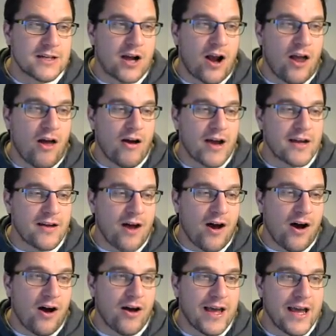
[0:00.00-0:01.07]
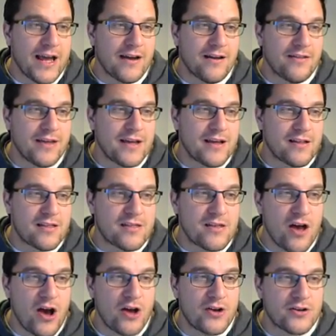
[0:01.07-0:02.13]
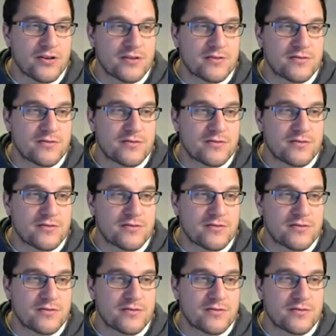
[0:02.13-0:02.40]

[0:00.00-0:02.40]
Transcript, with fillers: Clyde are in the third.